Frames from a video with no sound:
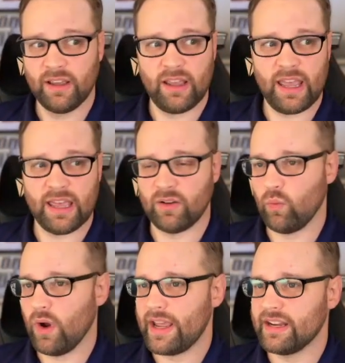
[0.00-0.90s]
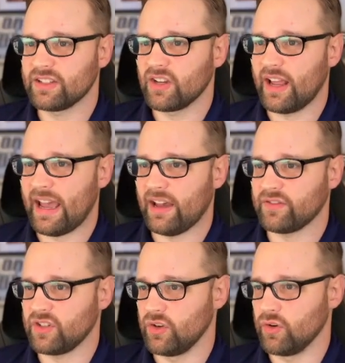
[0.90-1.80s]
and white is going to have
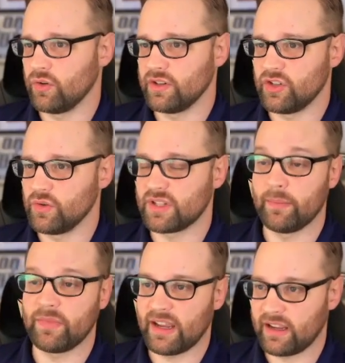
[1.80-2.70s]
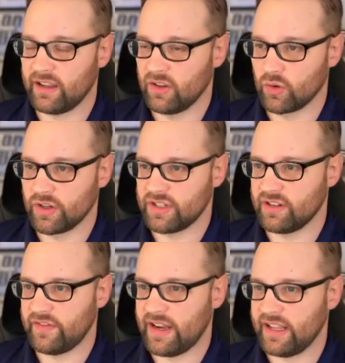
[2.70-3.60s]
to do something in order to
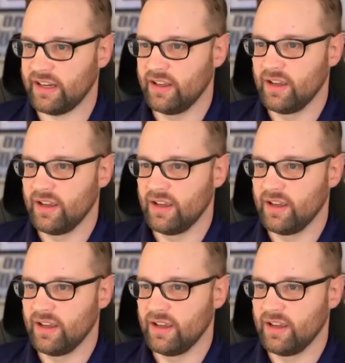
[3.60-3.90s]
defend it,